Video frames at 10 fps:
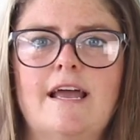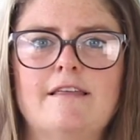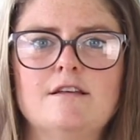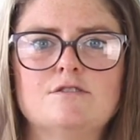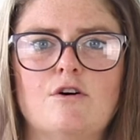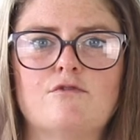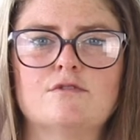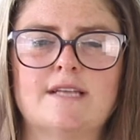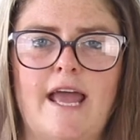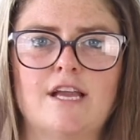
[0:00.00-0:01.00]
In the TOFU
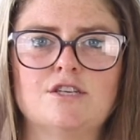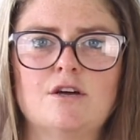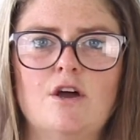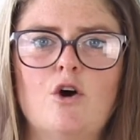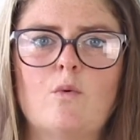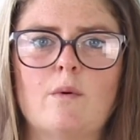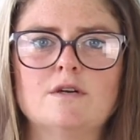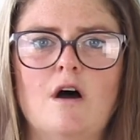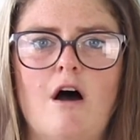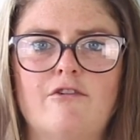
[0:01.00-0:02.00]
stage, we want
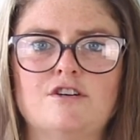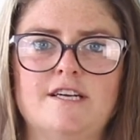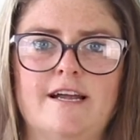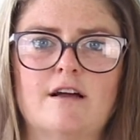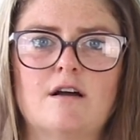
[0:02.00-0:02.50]
to offer generic